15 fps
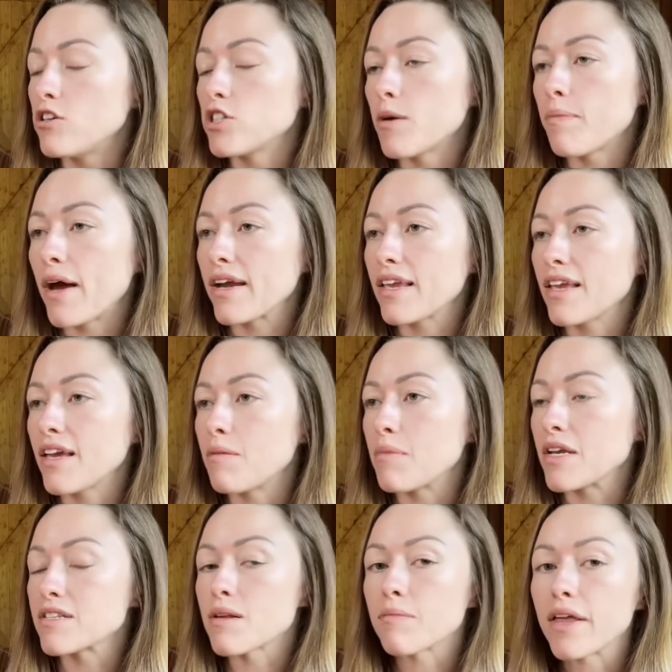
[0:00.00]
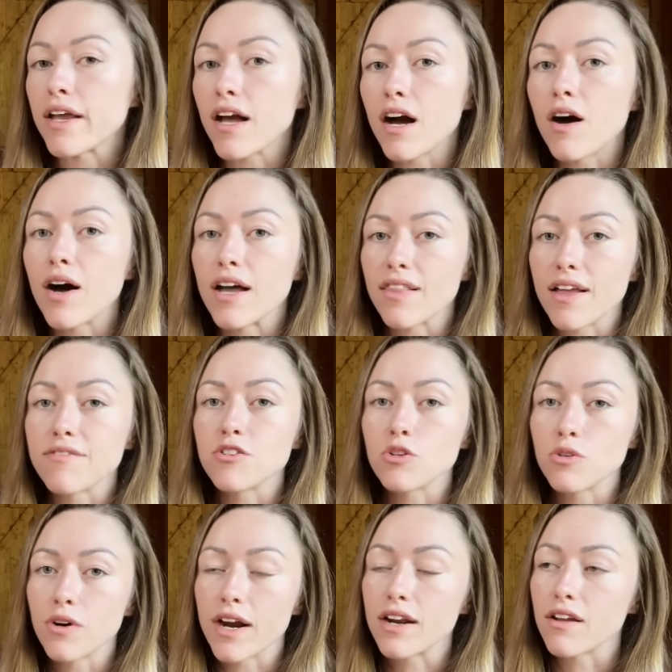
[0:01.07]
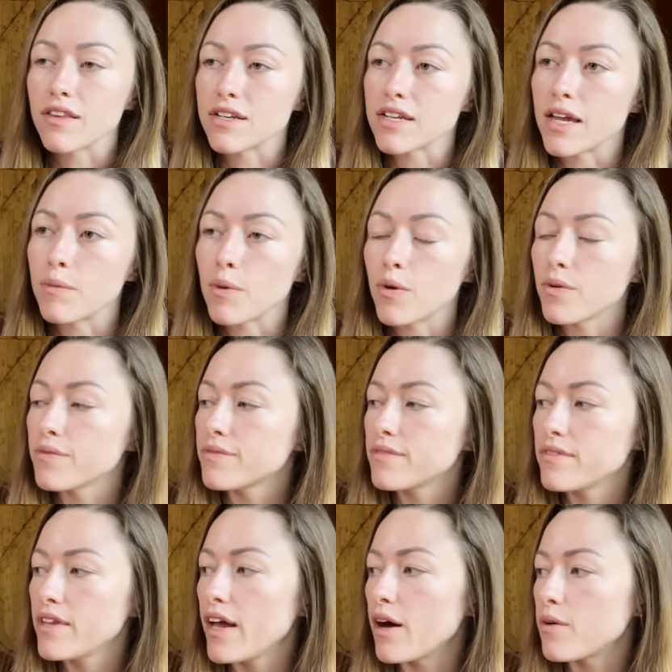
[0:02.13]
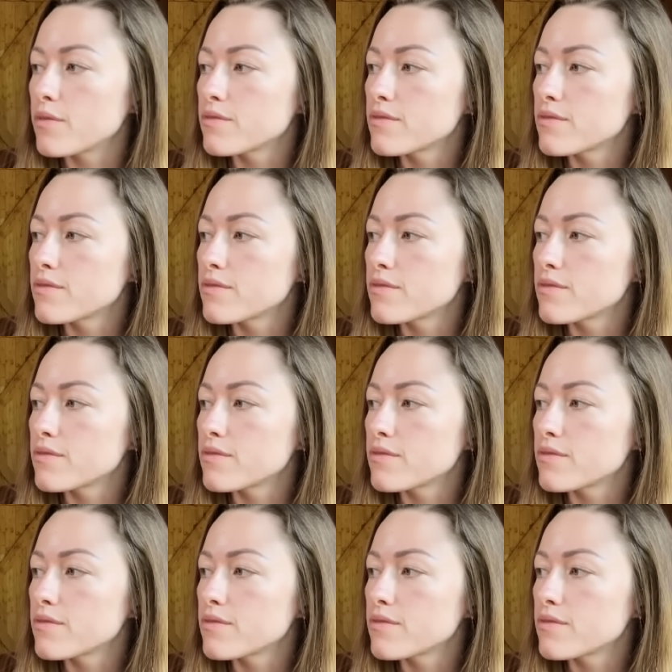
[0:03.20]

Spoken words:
jump back in because I'm like, oh, I left $2,000 on the table. No,